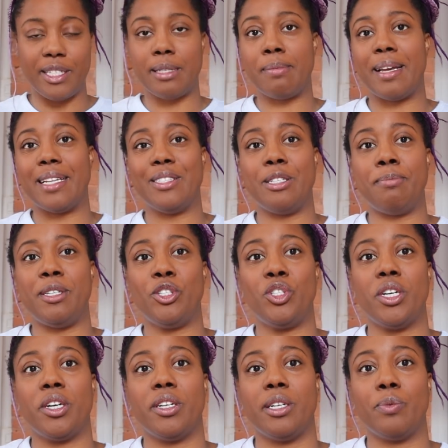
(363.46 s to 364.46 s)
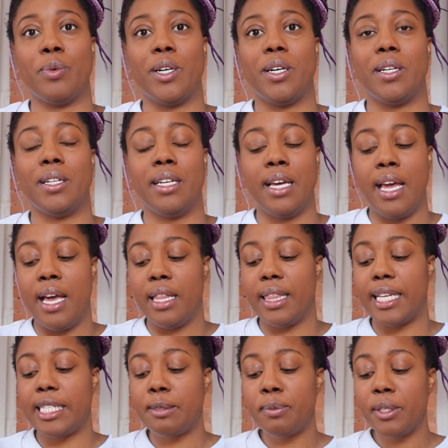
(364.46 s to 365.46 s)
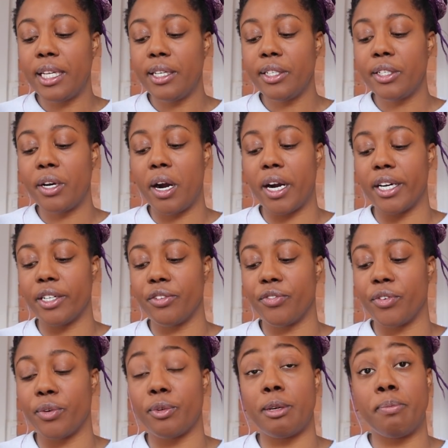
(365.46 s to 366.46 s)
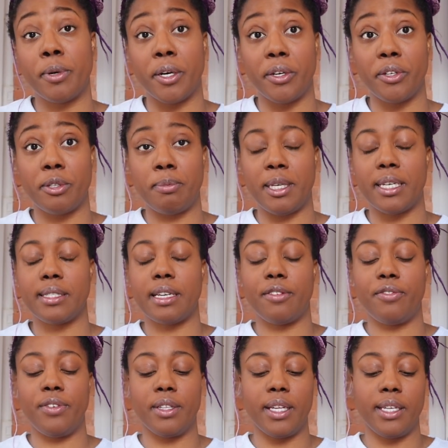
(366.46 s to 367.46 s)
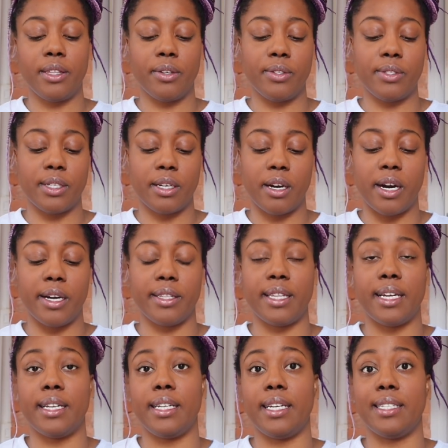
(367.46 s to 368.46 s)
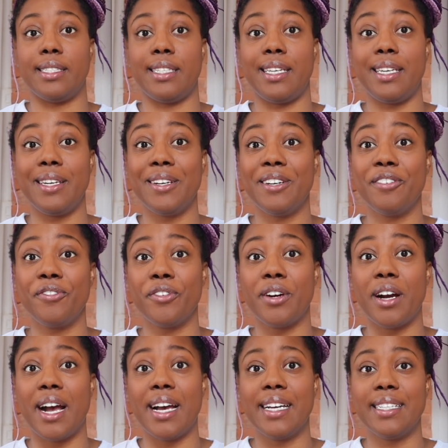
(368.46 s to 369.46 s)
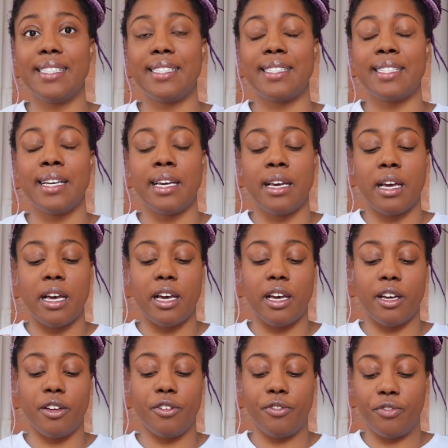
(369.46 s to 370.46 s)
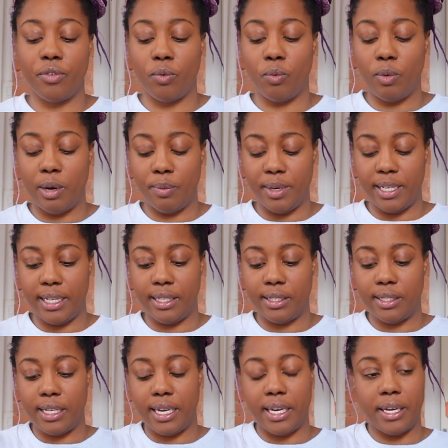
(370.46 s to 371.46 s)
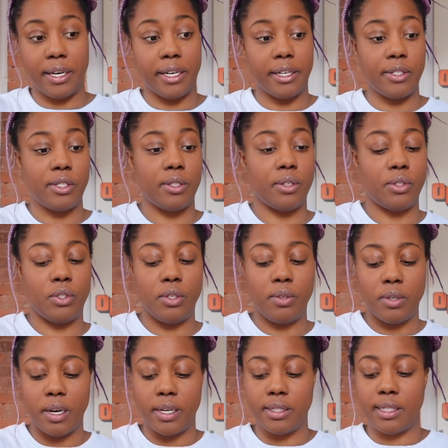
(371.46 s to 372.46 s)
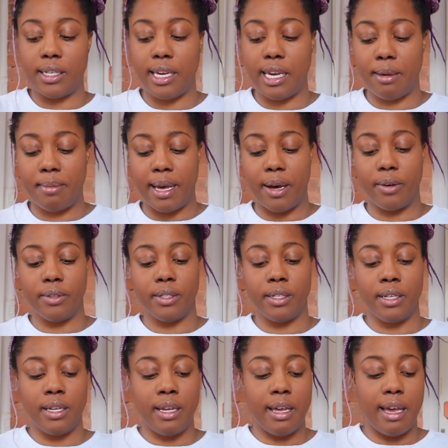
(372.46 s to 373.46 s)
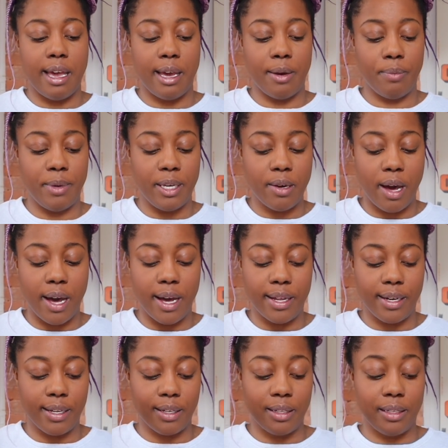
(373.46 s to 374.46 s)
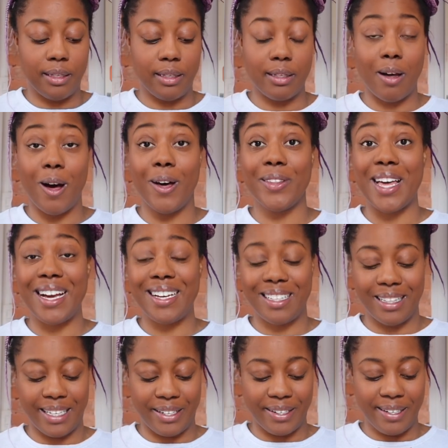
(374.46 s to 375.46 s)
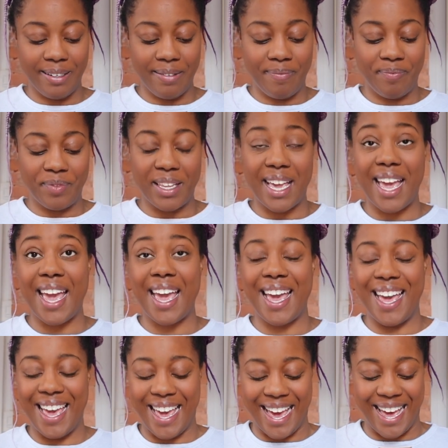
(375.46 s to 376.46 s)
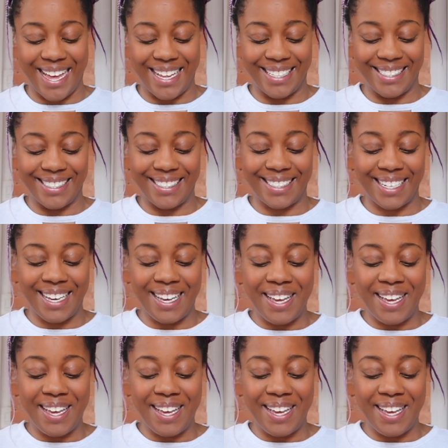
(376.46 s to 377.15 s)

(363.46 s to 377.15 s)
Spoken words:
it's meant to be shared, it will. Let's pull out a card for rebirth, because I feel like there's a card that is here for us of what we need to hear. So there's two cards that came out, and we got all that glitter and